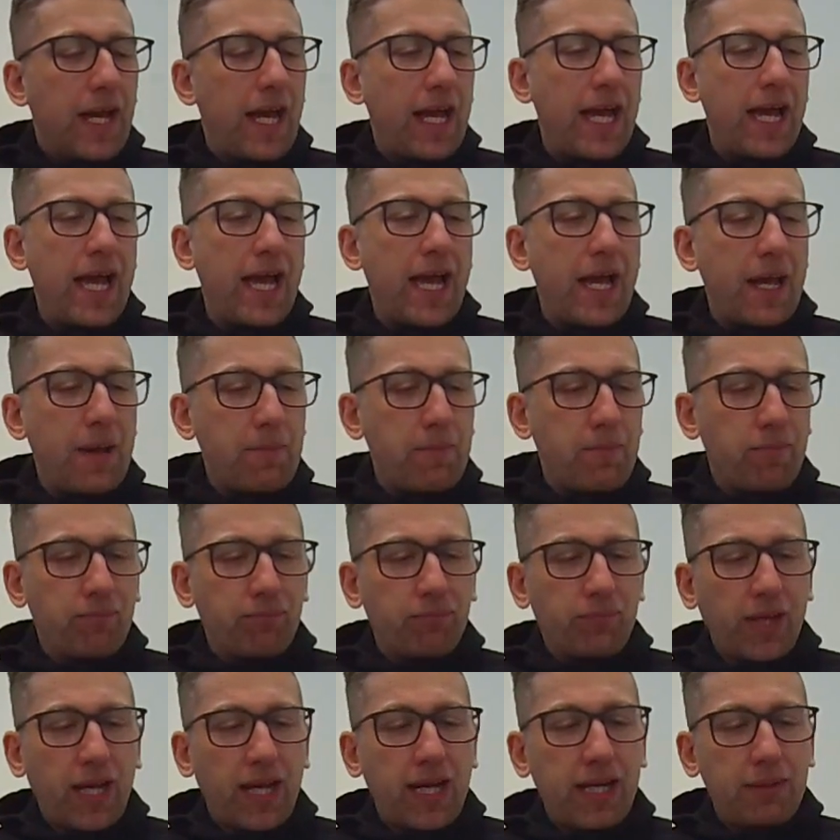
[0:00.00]

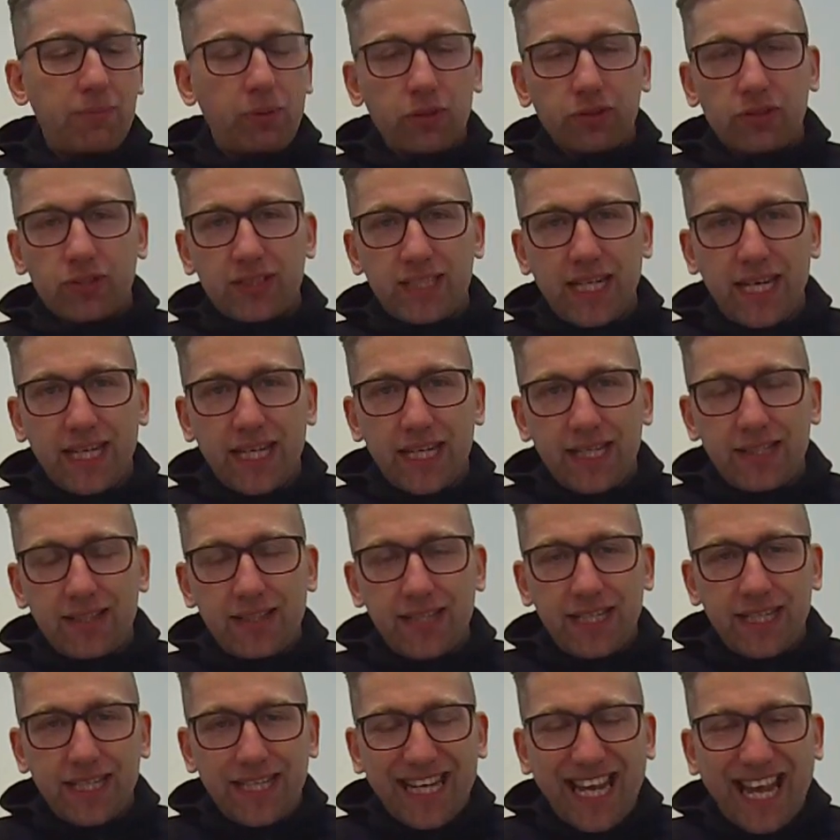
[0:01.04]
I'm also taking
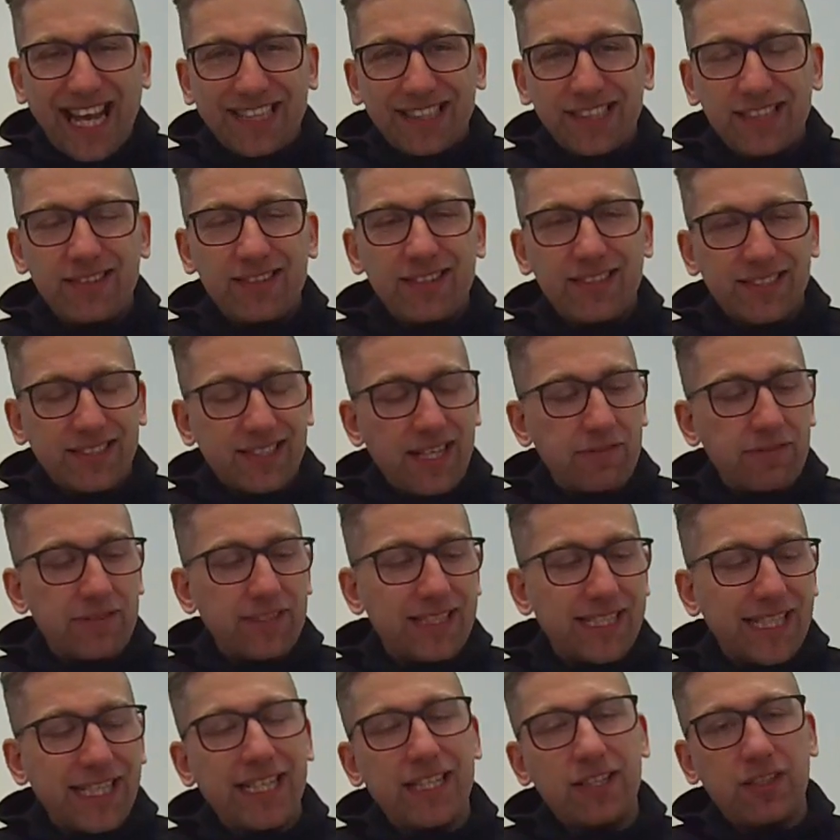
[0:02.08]
the Canon
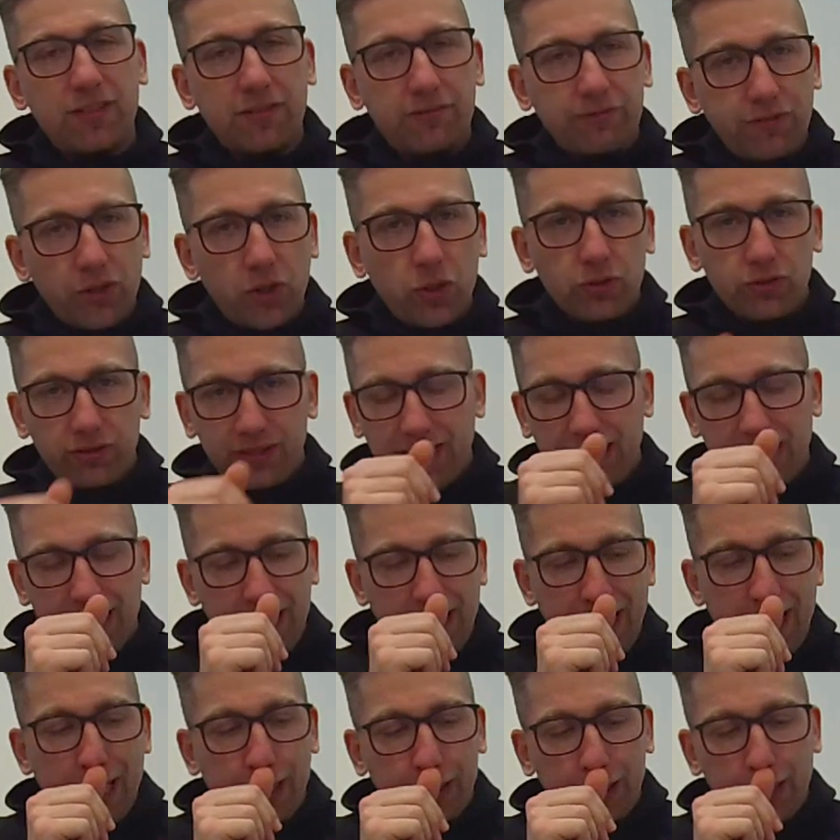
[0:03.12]

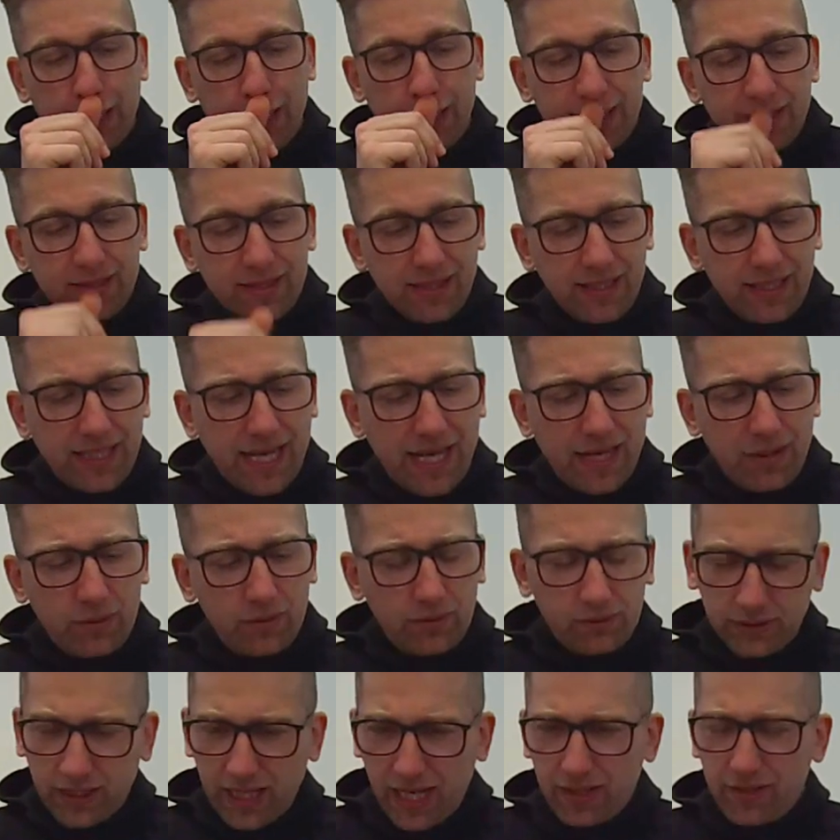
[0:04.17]
17-40L lens. Now,
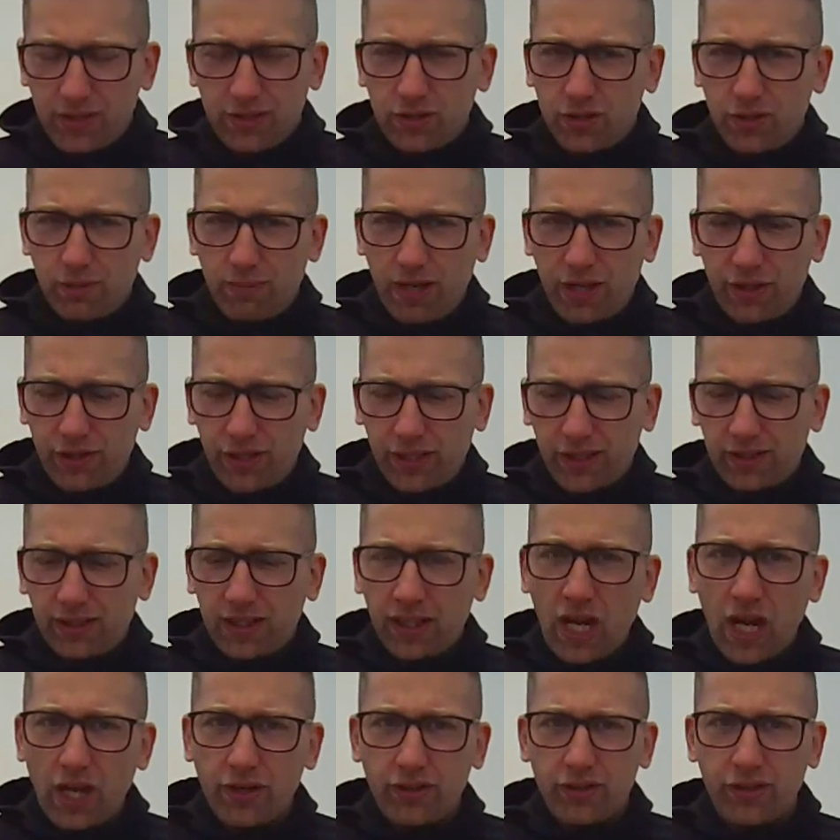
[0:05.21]
Canon, you may think,
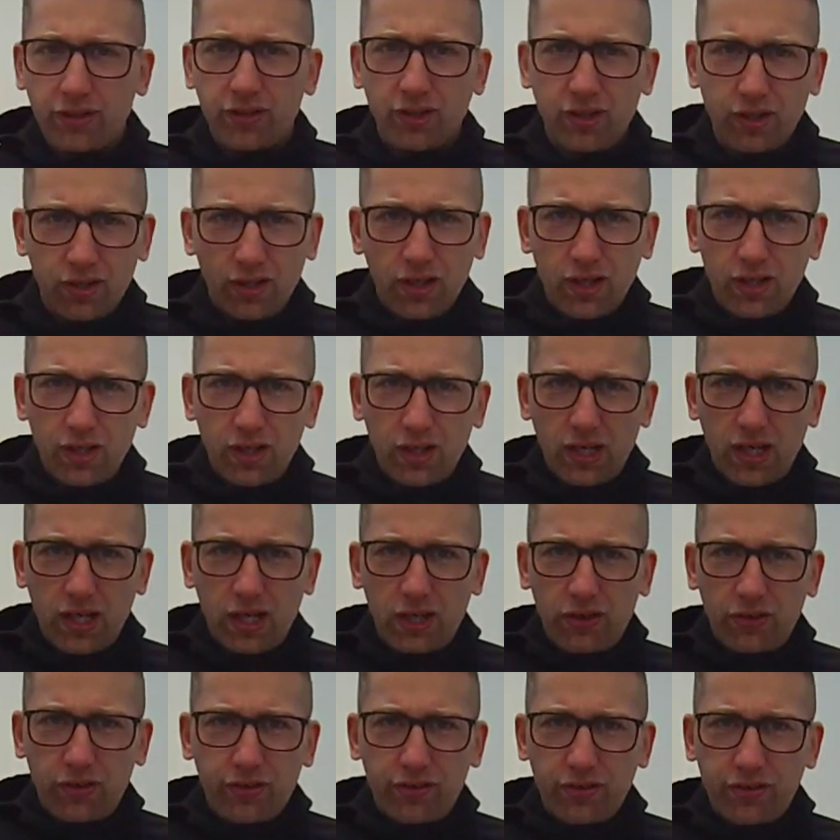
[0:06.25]
Canon
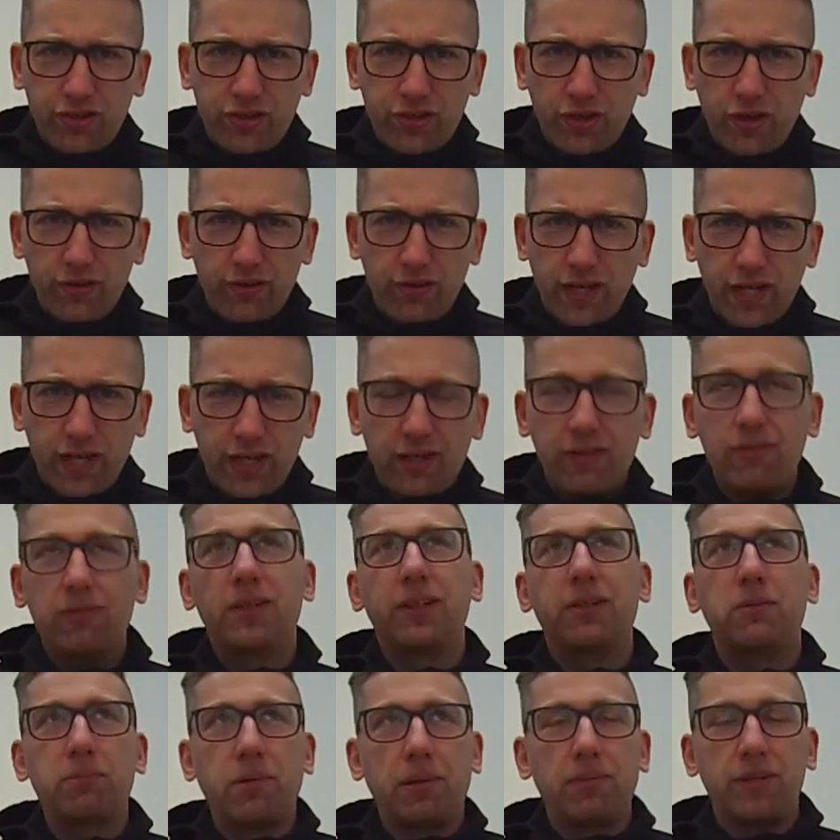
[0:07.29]
and Sony.
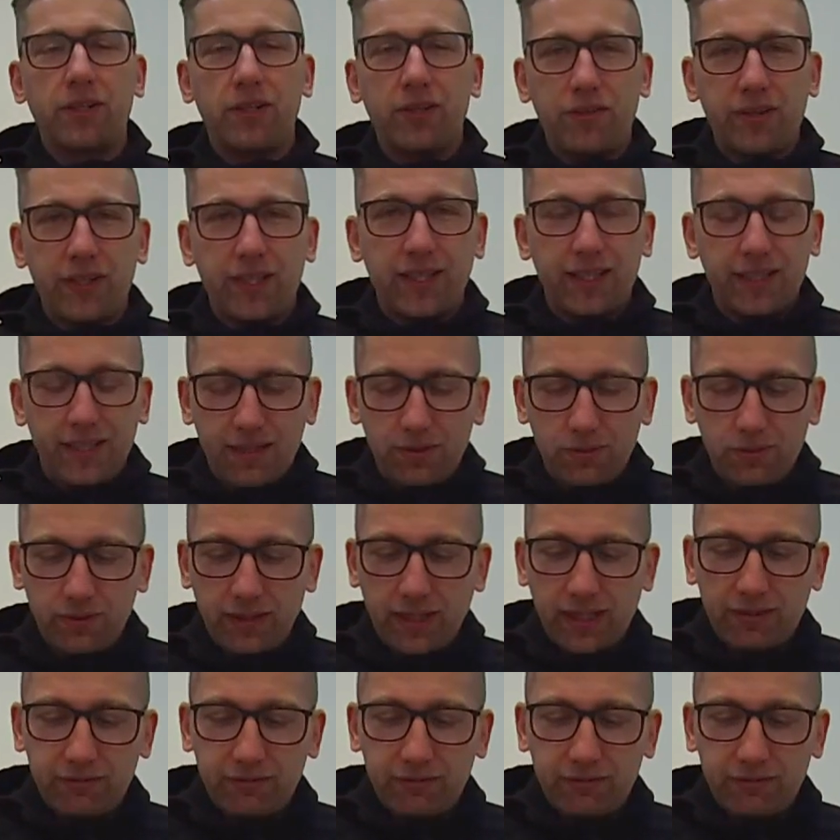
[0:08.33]
Well, you're probably not thinking it with